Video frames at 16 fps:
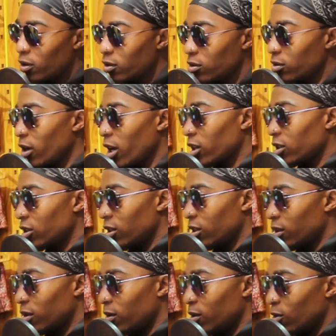to
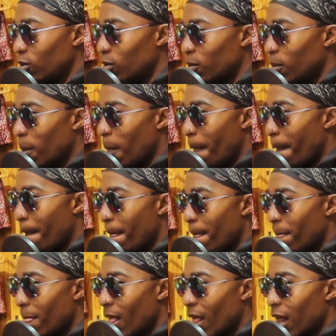actually, you know,
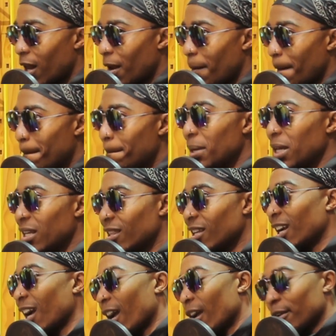be the
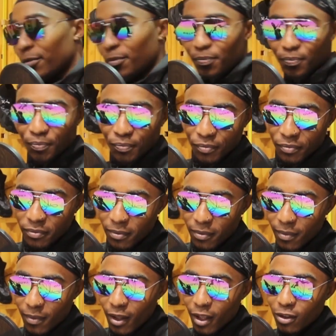guy.
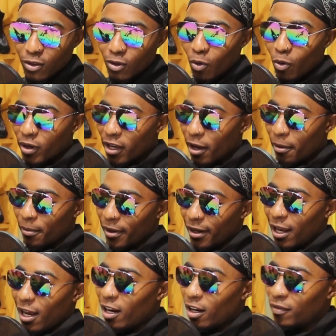So yeah, man,
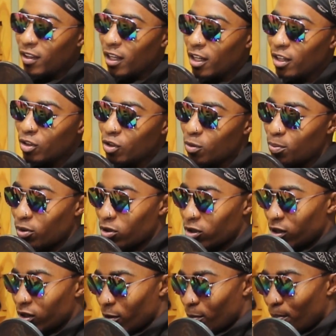I love the industry
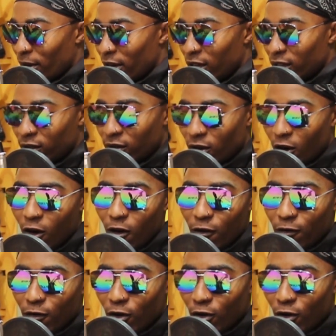because it's a place full